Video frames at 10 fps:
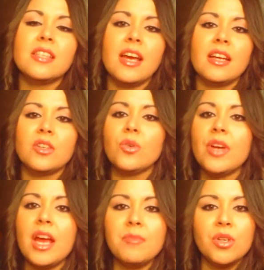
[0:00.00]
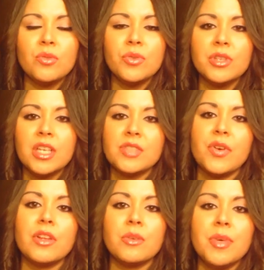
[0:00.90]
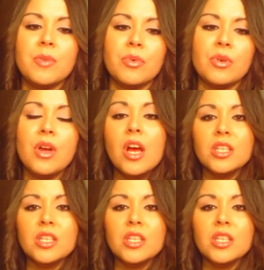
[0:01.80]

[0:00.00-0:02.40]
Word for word: and create beautiful things for other people.